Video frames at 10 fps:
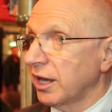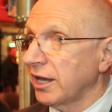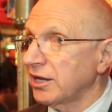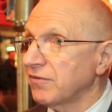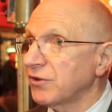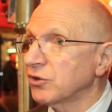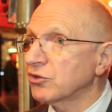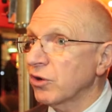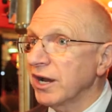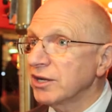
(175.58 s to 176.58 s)
and if you're
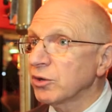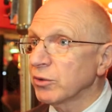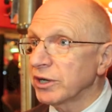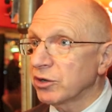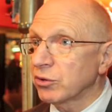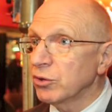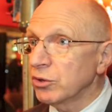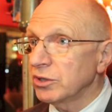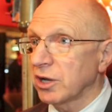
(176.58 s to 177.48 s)
trying to recruit